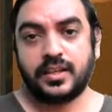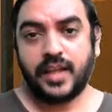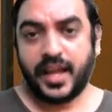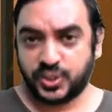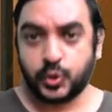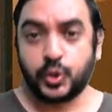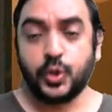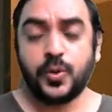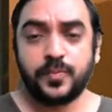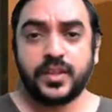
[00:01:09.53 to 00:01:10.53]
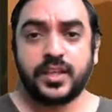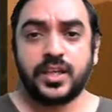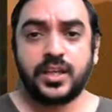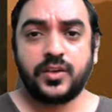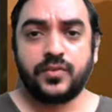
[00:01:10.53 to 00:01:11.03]
As you know,
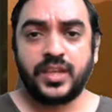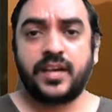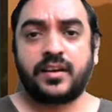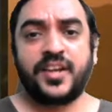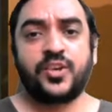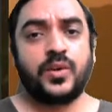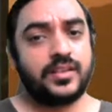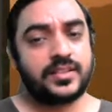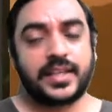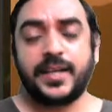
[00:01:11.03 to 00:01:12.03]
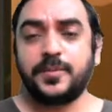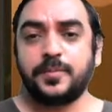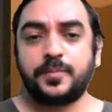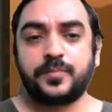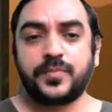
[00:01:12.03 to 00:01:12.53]
we are trying to understand
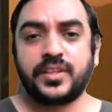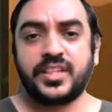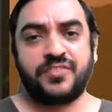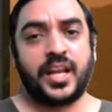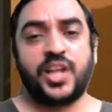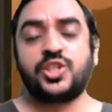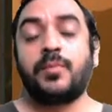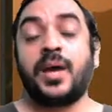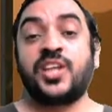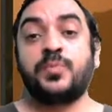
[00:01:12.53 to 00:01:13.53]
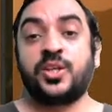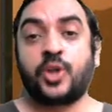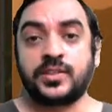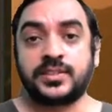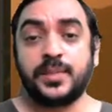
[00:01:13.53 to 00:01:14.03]
the financial management
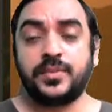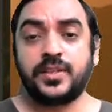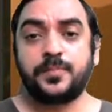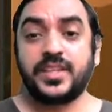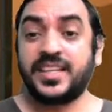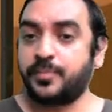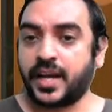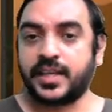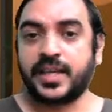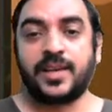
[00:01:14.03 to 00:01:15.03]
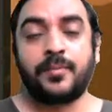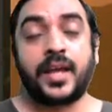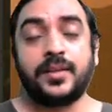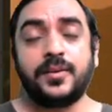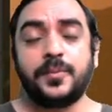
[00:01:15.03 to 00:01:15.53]
concept in a practical
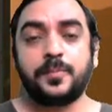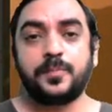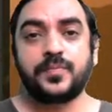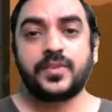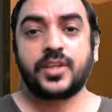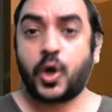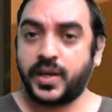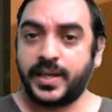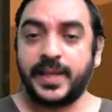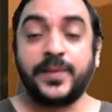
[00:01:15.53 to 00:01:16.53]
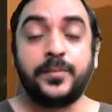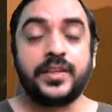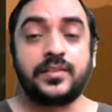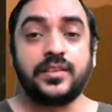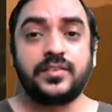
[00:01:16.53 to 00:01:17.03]
manner on a daily
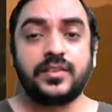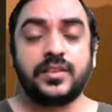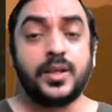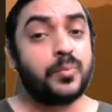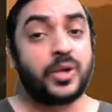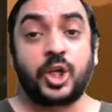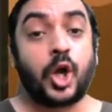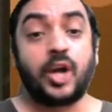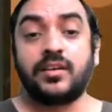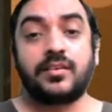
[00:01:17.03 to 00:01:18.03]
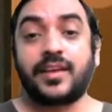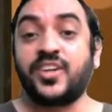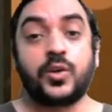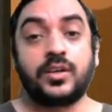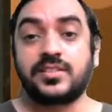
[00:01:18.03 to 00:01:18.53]
basis, but not trying
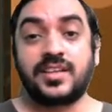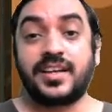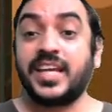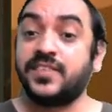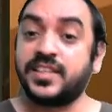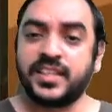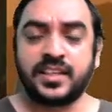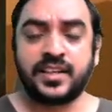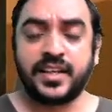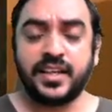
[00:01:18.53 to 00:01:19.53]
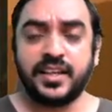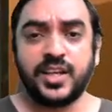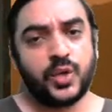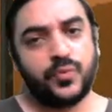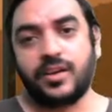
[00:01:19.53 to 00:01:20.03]
to understand everything in a day.
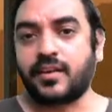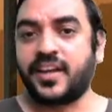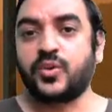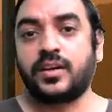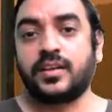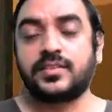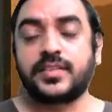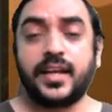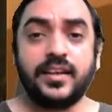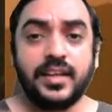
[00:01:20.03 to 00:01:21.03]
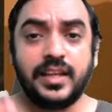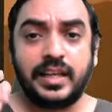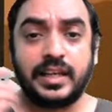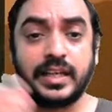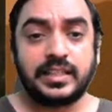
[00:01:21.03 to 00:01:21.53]
We are trying to understand
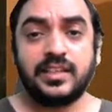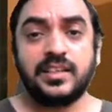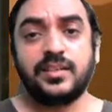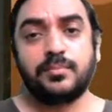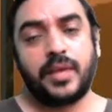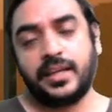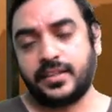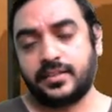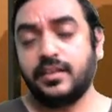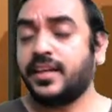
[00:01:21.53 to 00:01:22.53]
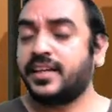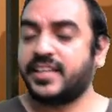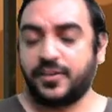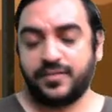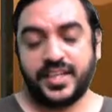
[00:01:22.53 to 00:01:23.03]
little by little
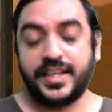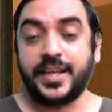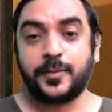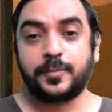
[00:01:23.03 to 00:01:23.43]
every day.